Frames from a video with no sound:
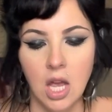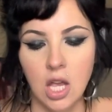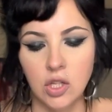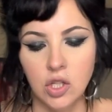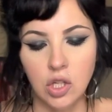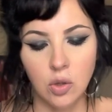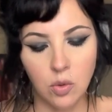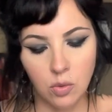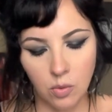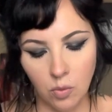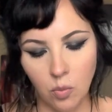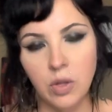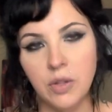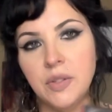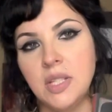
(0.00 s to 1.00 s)
So
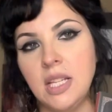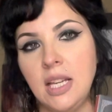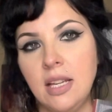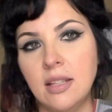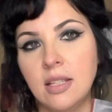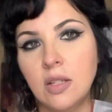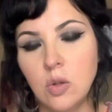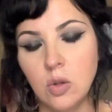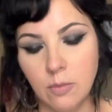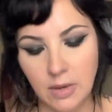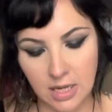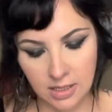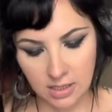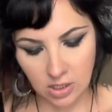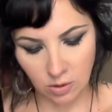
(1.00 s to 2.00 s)
we'll see. This
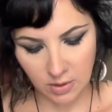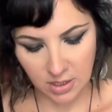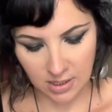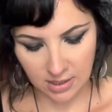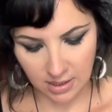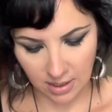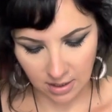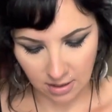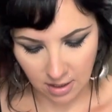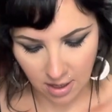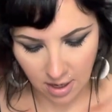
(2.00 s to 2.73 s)
remains to be seen.